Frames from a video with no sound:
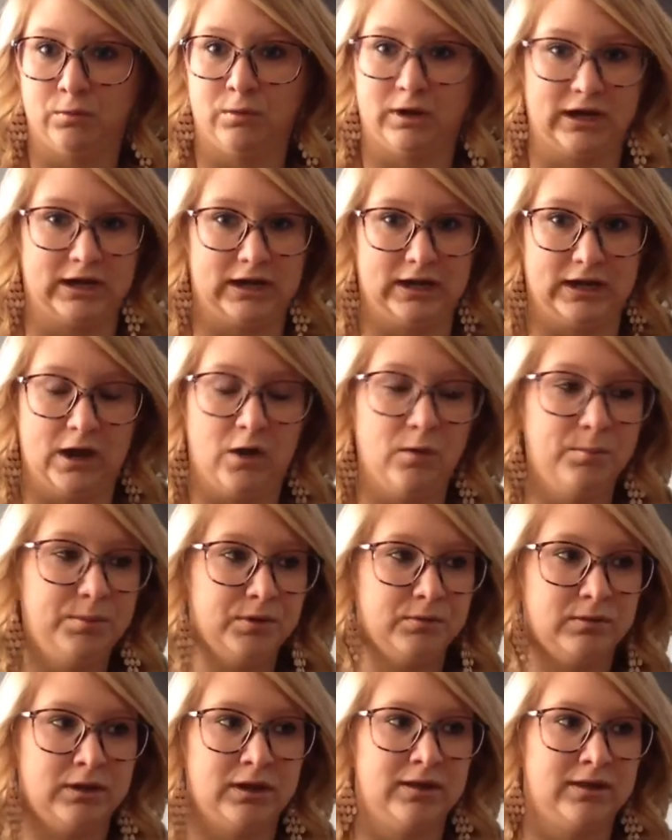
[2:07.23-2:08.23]
What can I help
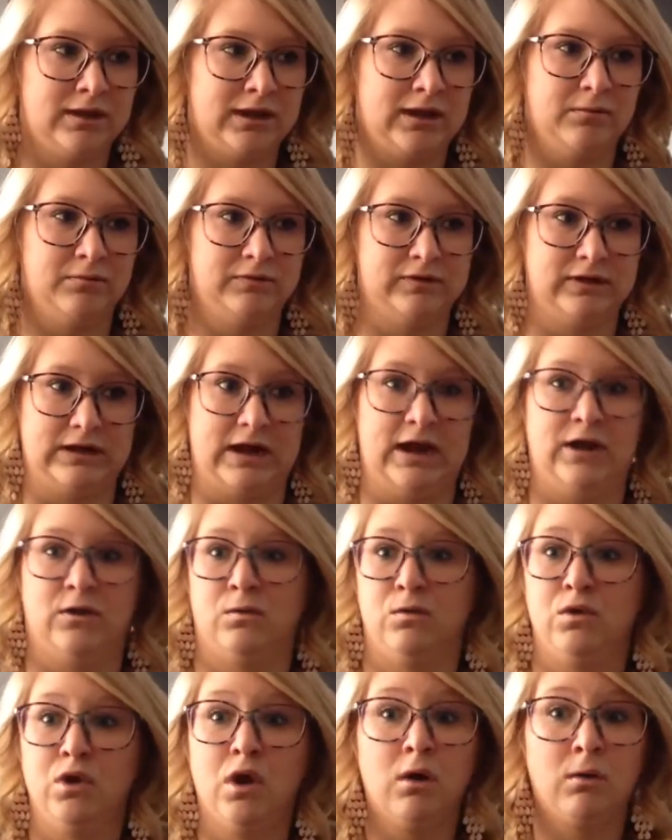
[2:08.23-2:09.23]
you with? And I was like, I
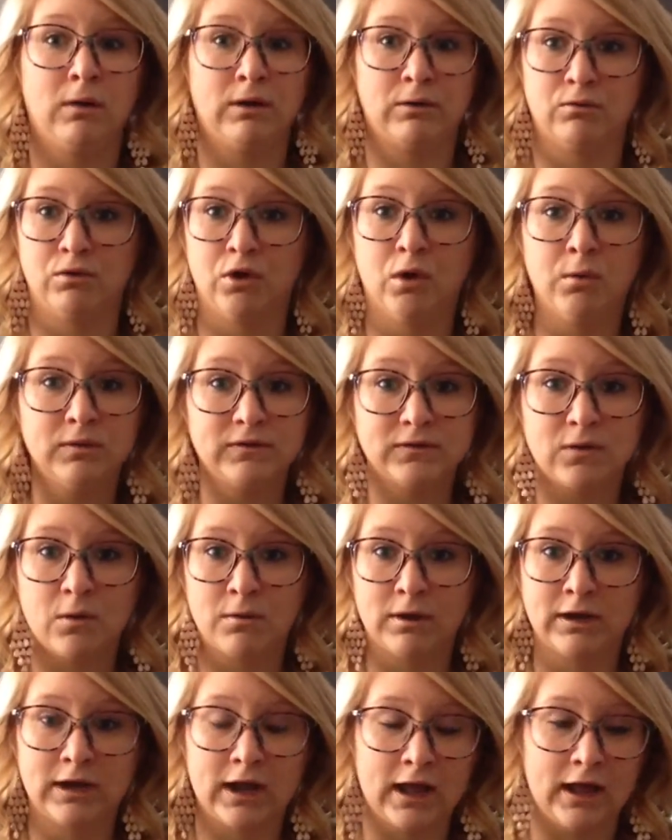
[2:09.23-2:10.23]
don't know what's
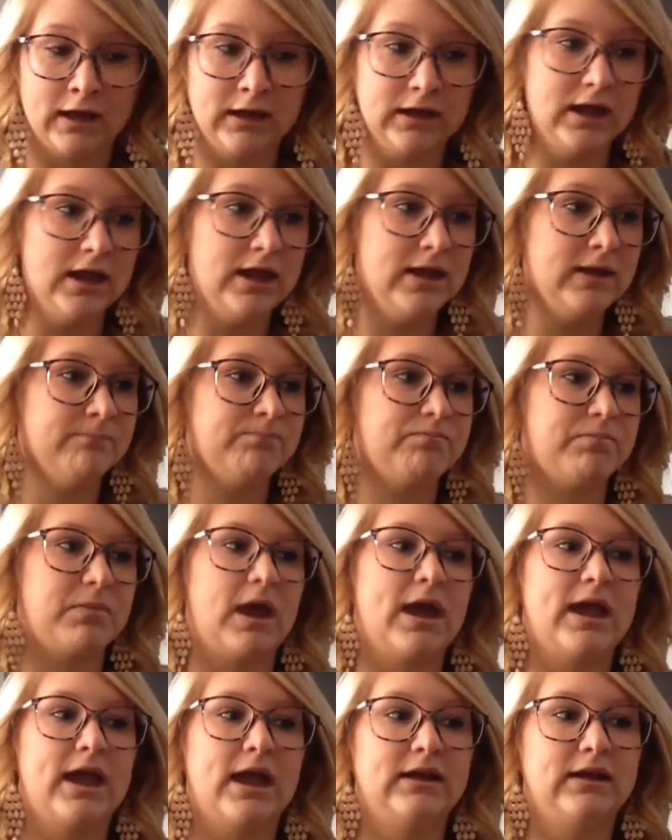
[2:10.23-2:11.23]
going on.
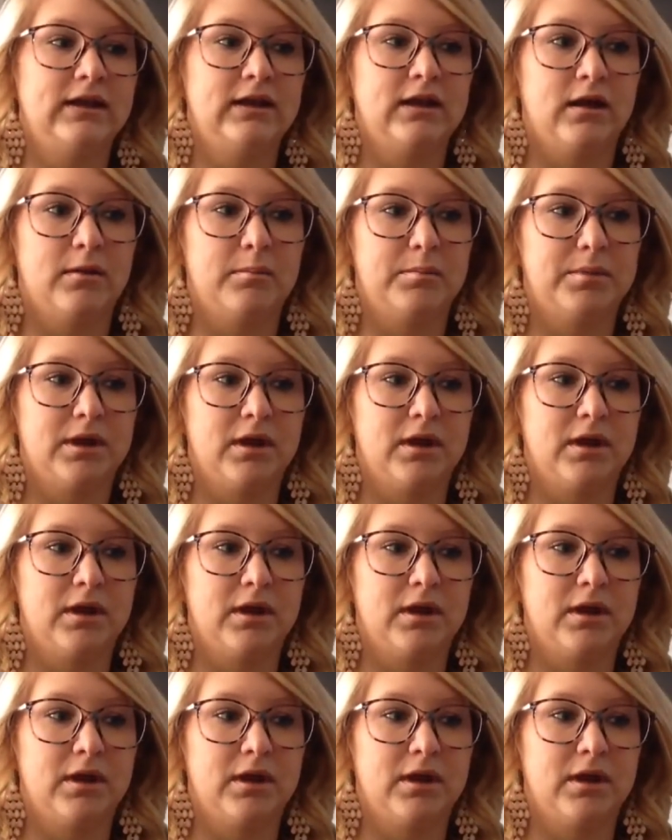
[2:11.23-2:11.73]
I ended up